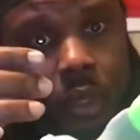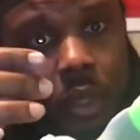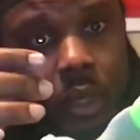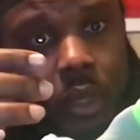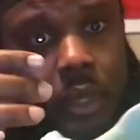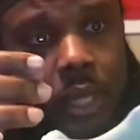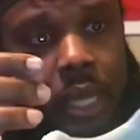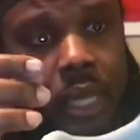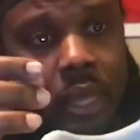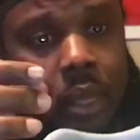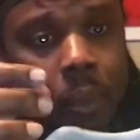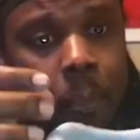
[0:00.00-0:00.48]

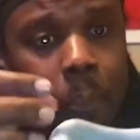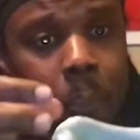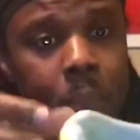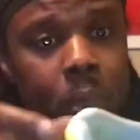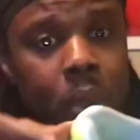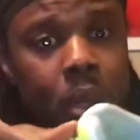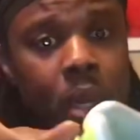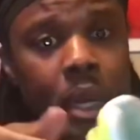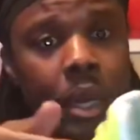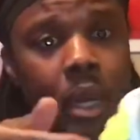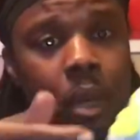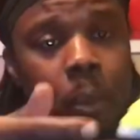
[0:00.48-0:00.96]
Got the
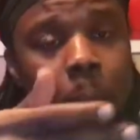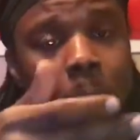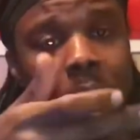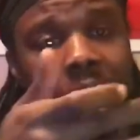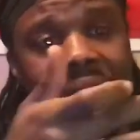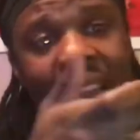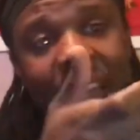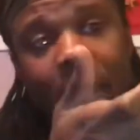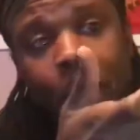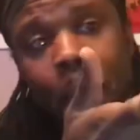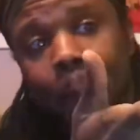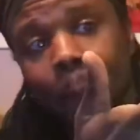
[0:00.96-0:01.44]
uh,
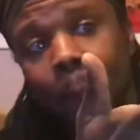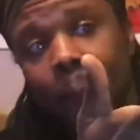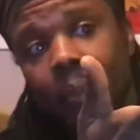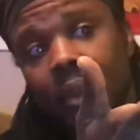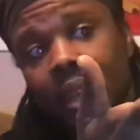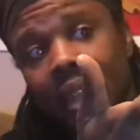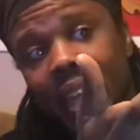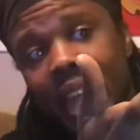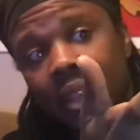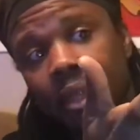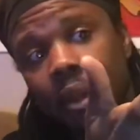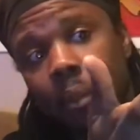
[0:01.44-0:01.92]
black
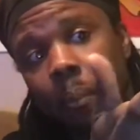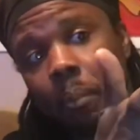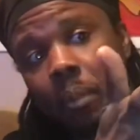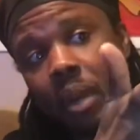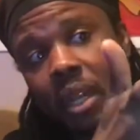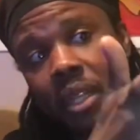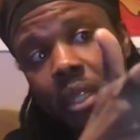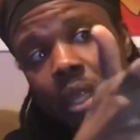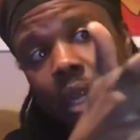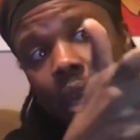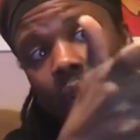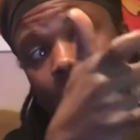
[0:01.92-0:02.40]
leather
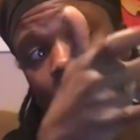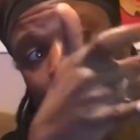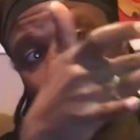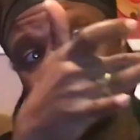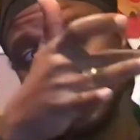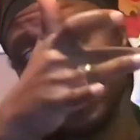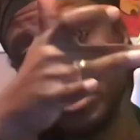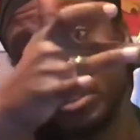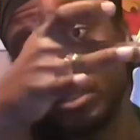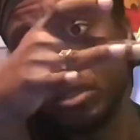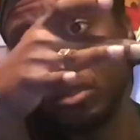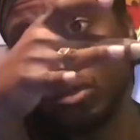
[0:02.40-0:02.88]
mud
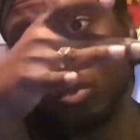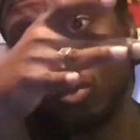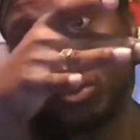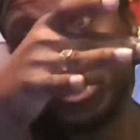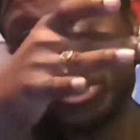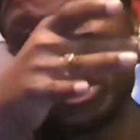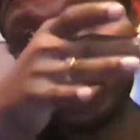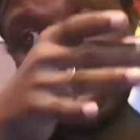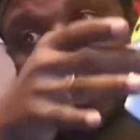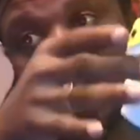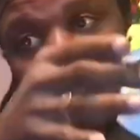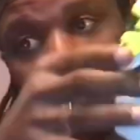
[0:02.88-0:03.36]
guard, which
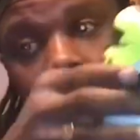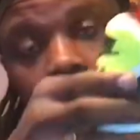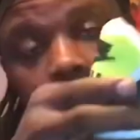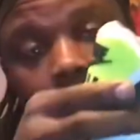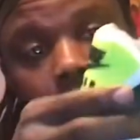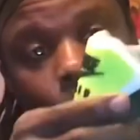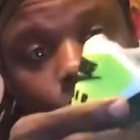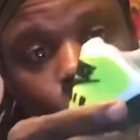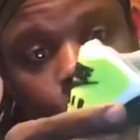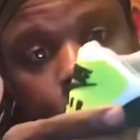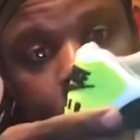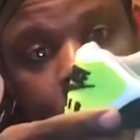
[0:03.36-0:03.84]
is another
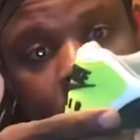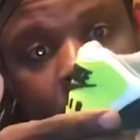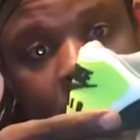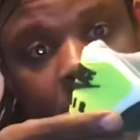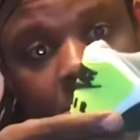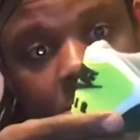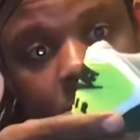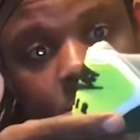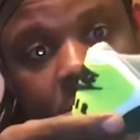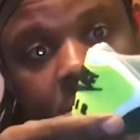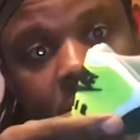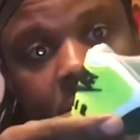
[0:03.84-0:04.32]
dope
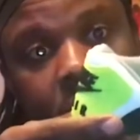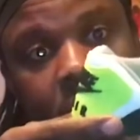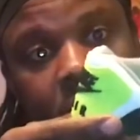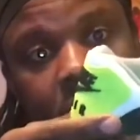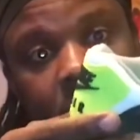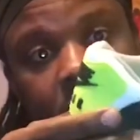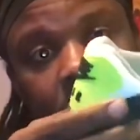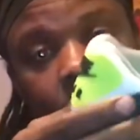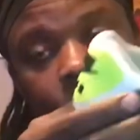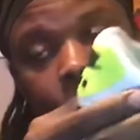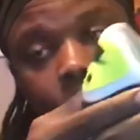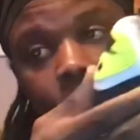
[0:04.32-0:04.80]
touch right
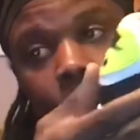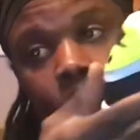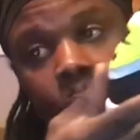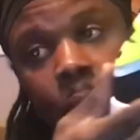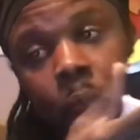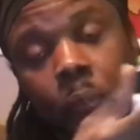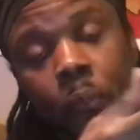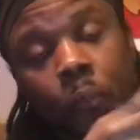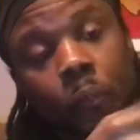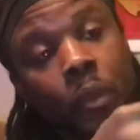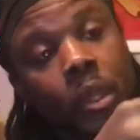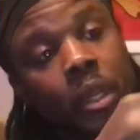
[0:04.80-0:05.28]
there.
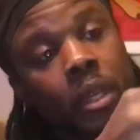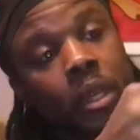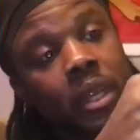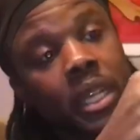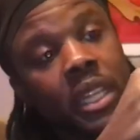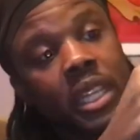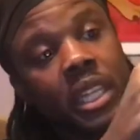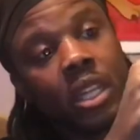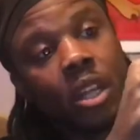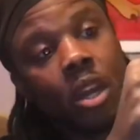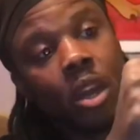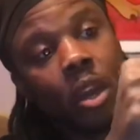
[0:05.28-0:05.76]

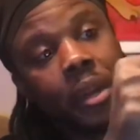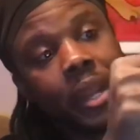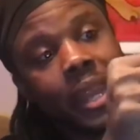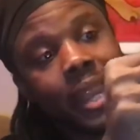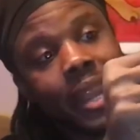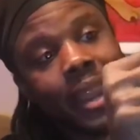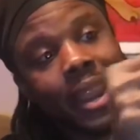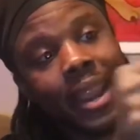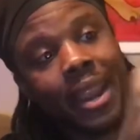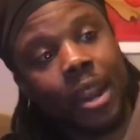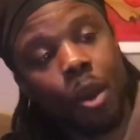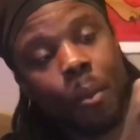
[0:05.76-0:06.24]
Neon
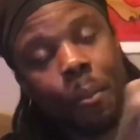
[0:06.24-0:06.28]
Air